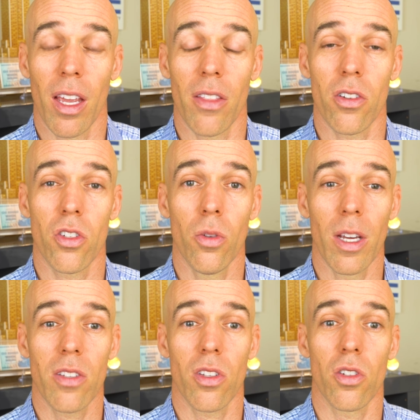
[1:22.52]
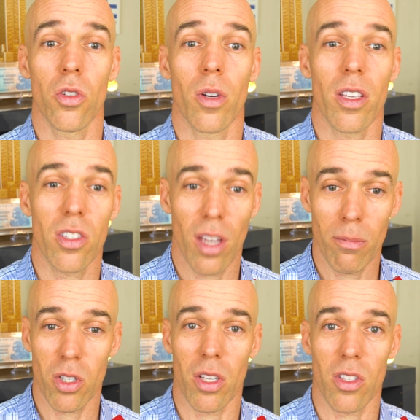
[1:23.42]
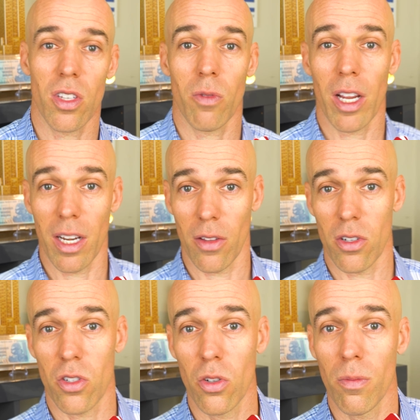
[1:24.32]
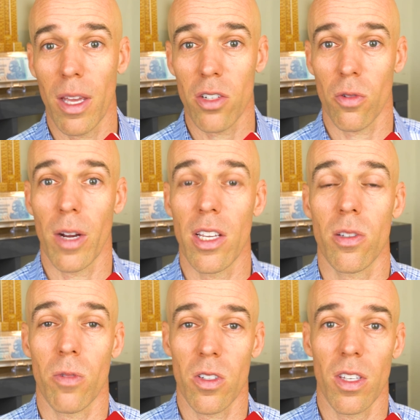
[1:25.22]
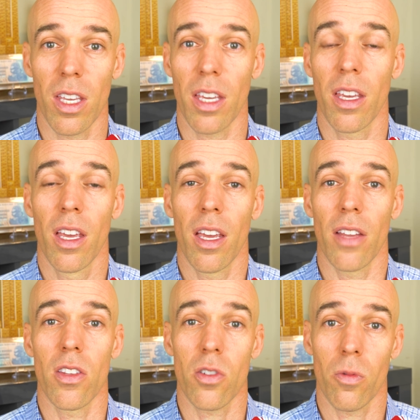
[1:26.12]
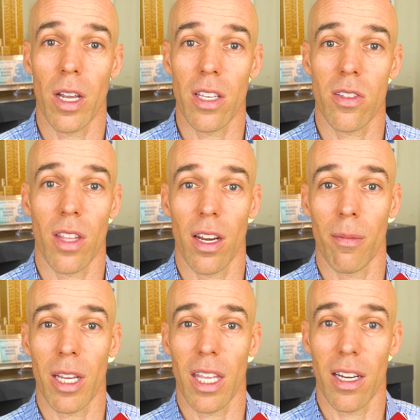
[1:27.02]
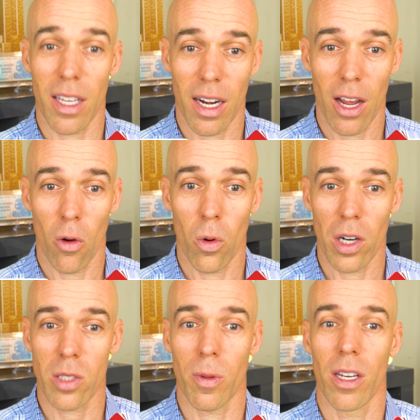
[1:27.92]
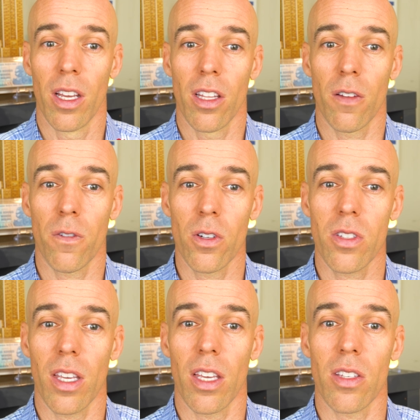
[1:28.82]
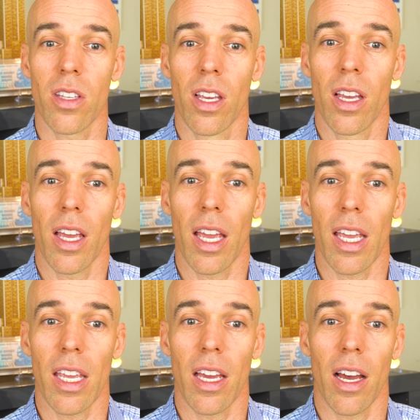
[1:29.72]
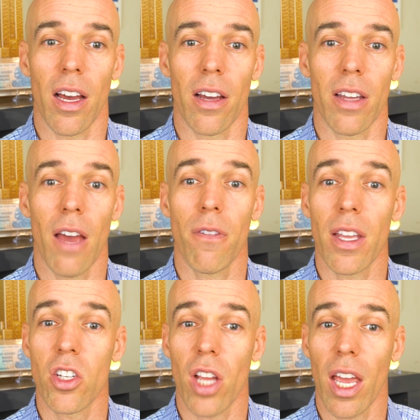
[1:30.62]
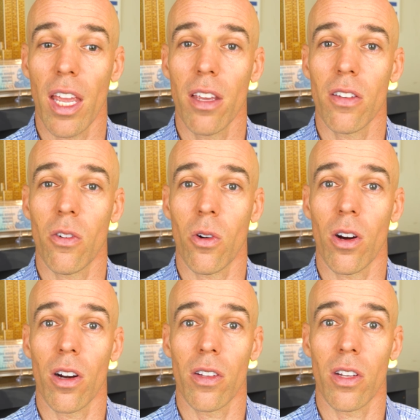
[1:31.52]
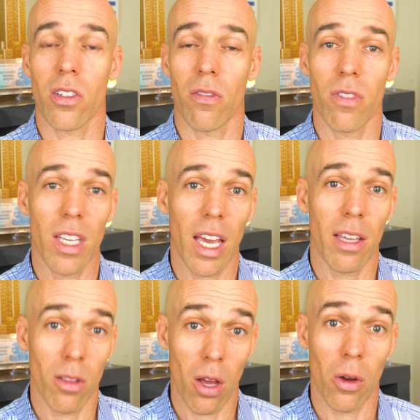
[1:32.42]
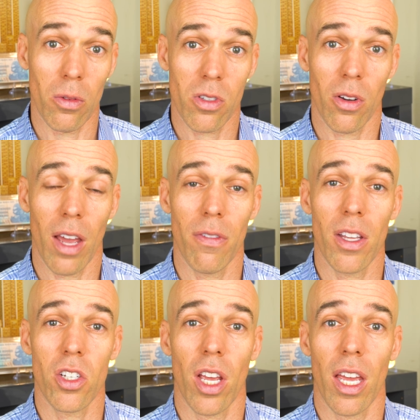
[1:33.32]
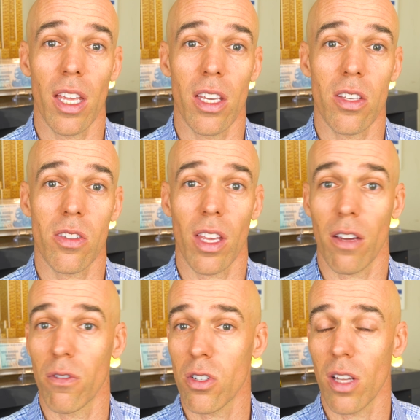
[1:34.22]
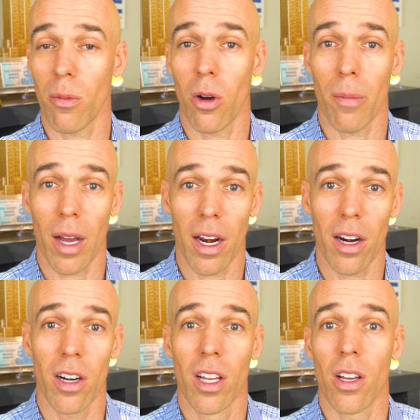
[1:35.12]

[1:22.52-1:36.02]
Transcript: And there's two ways to do assumptions right now. There's two major ways that we're seeing, and these are ways that I'm going to get into kind of how it works. But the first is a uh, FHA or there's a VA loan. So FHA is like a first-time home buyer.